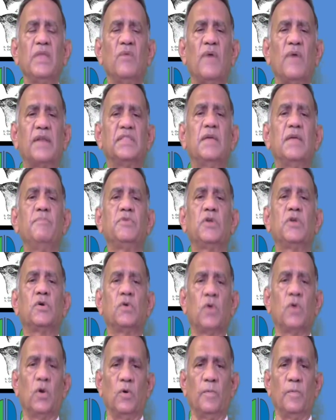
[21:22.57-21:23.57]
for them to
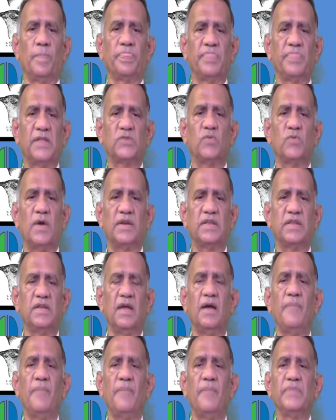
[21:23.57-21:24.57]
grow. That's what
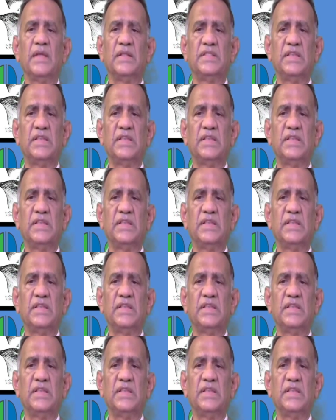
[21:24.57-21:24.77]
here.